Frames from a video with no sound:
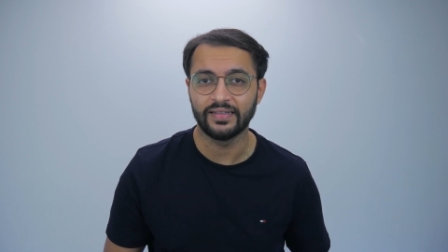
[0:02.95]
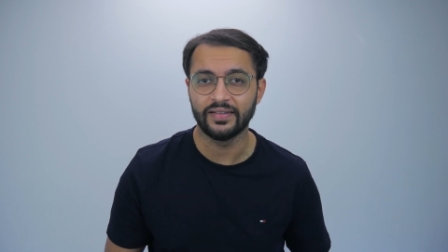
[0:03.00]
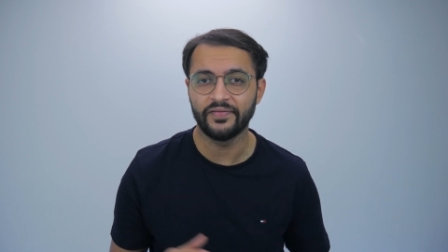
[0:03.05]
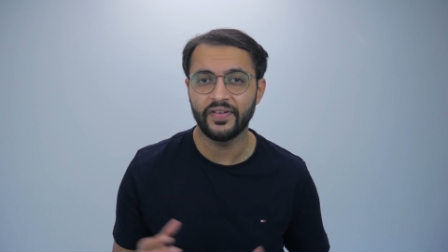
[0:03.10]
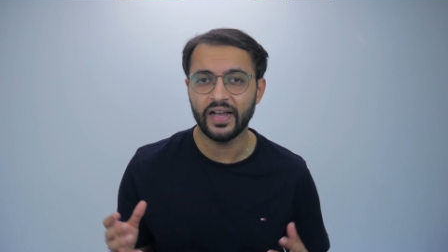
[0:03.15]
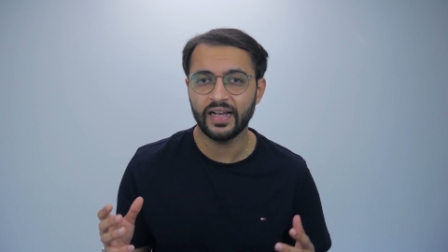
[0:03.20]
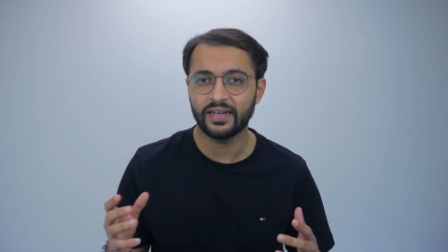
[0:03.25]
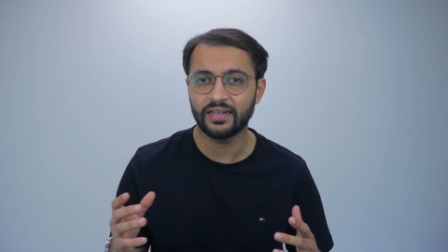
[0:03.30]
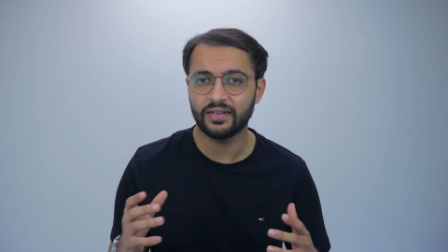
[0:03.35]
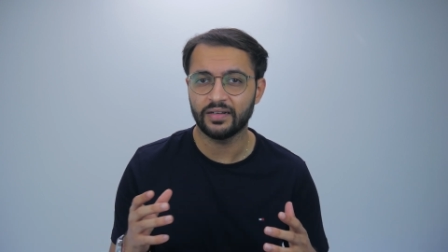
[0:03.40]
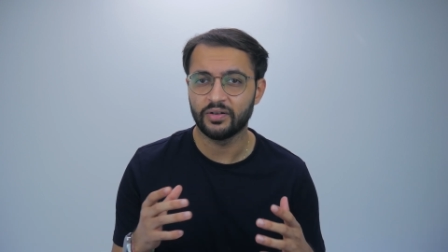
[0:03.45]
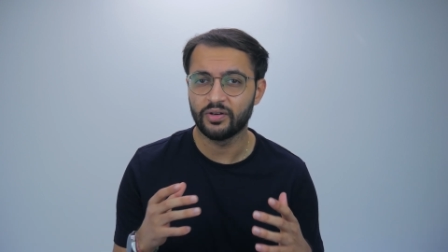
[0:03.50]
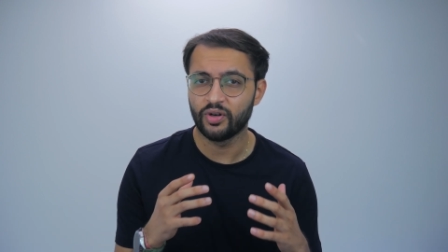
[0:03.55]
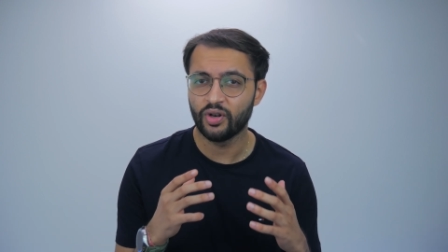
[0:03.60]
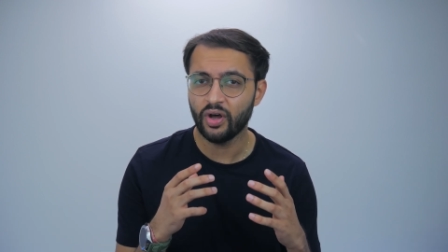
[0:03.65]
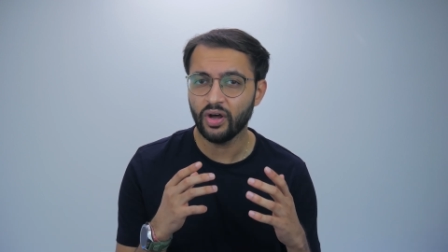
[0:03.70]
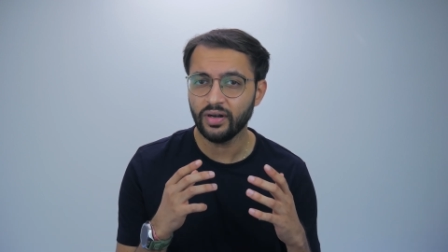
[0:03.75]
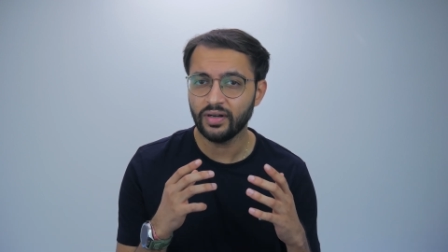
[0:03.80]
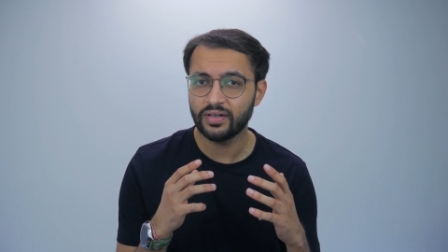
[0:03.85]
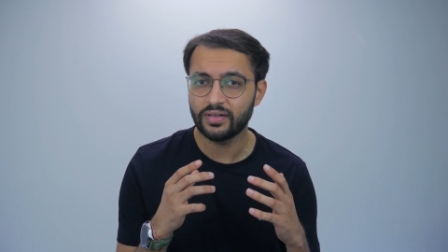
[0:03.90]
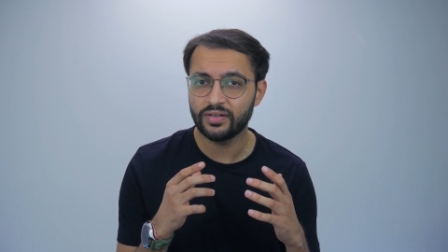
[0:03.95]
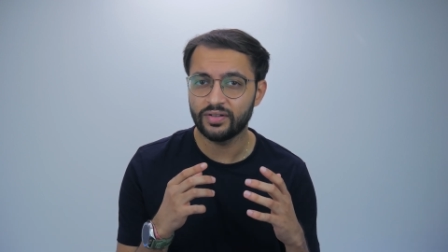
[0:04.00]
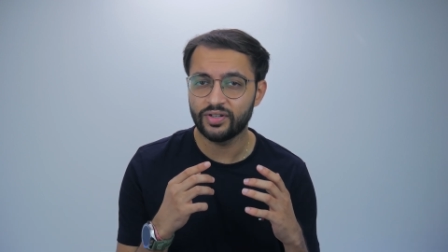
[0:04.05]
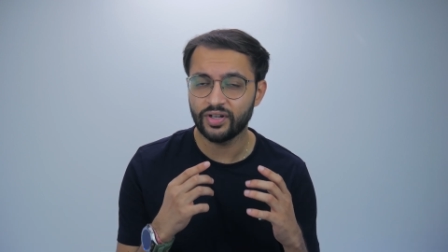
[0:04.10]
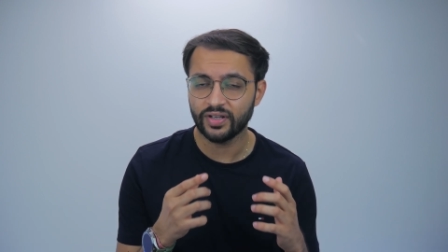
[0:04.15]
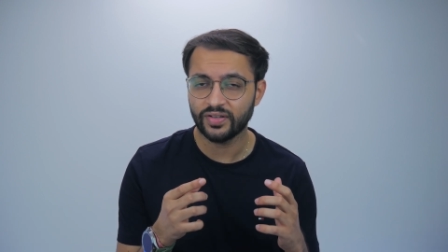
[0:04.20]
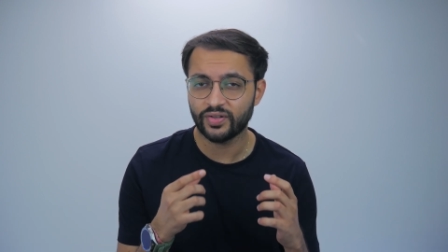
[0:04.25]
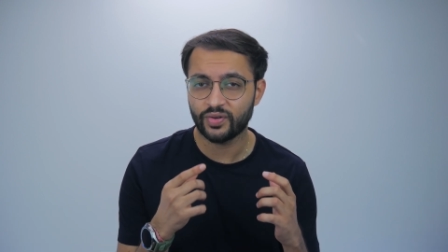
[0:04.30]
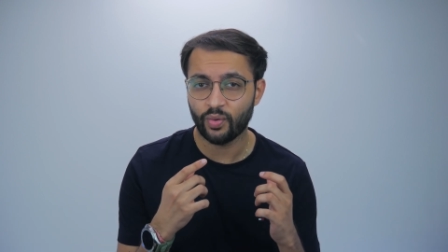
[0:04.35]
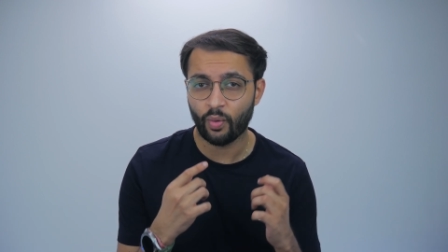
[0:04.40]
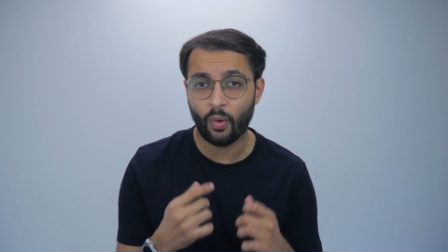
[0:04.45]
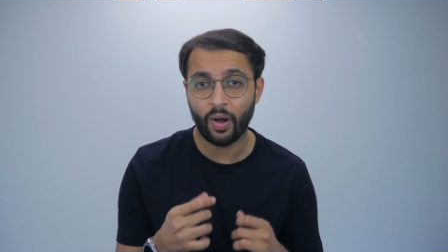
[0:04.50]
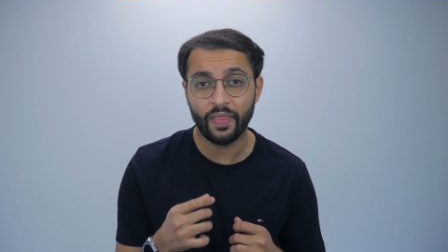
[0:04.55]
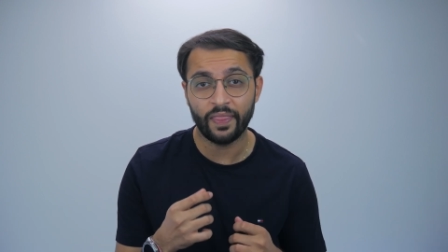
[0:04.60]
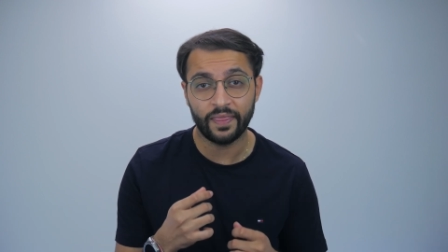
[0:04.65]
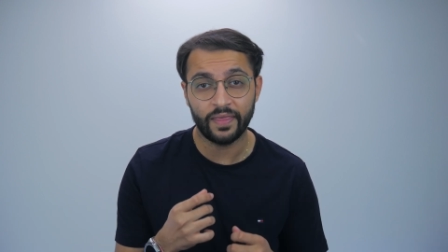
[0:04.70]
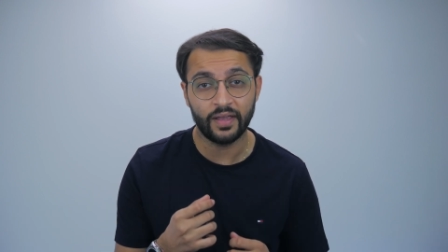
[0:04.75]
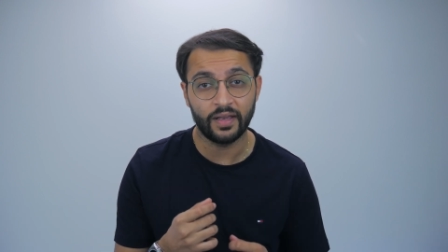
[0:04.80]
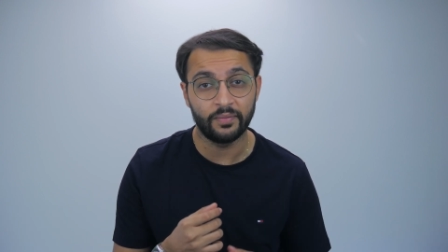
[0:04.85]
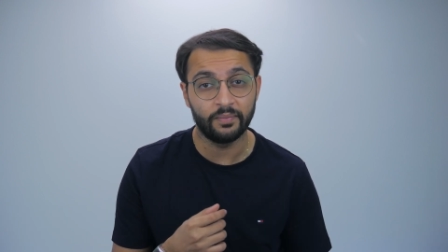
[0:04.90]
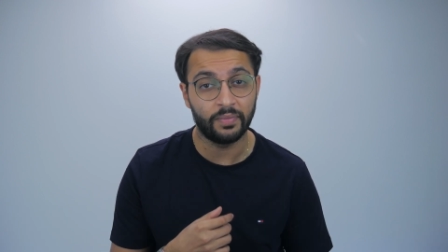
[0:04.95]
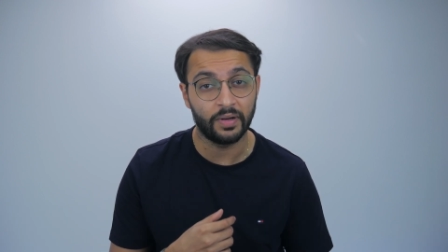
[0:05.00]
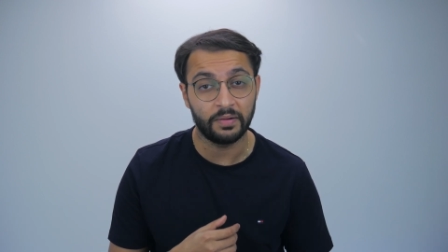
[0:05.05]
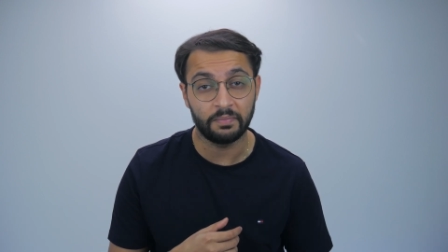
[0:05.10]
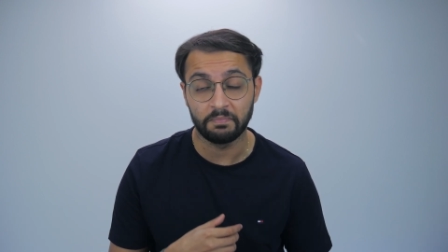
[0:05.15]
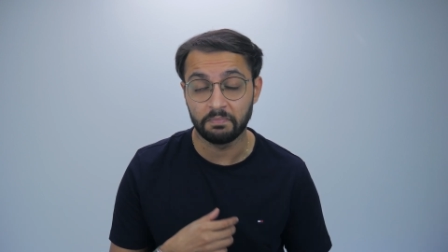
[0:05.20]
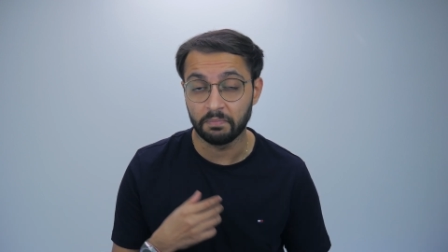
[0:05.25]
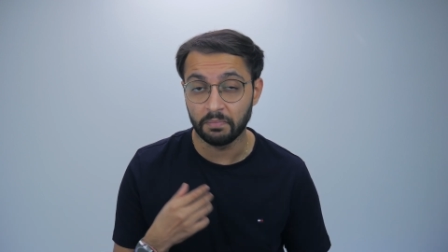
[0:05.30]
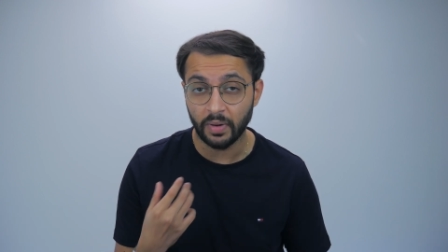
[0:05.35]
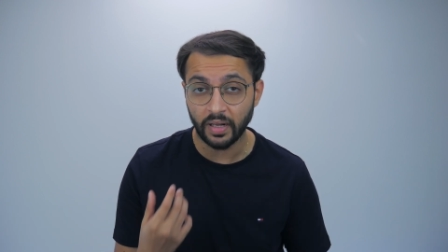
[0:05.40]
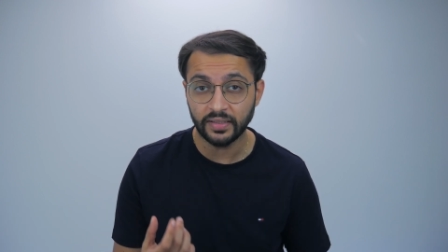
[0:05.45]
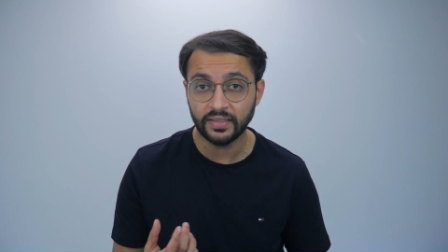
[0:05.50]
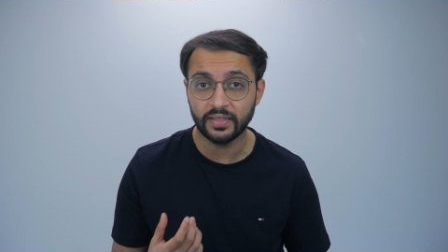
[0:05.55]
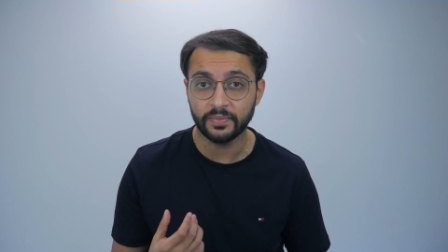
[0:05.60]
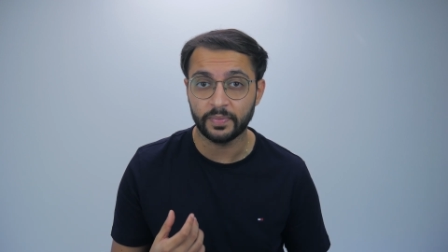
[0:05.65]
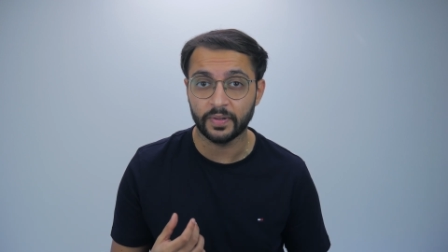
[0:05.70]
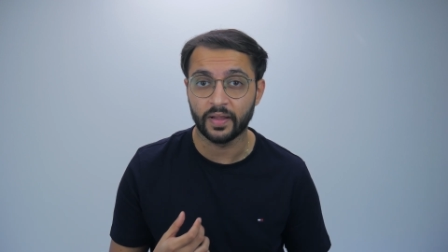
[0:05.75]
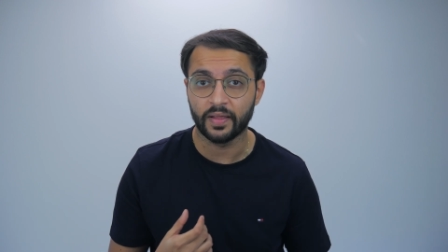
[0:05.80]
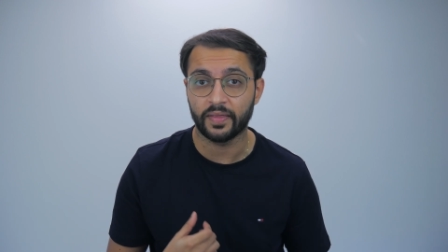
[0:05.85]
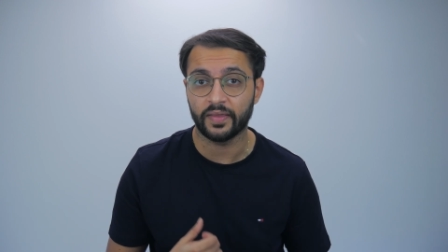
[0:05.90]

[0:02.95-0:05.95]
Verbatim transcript: In fact, not just one thing, but multiple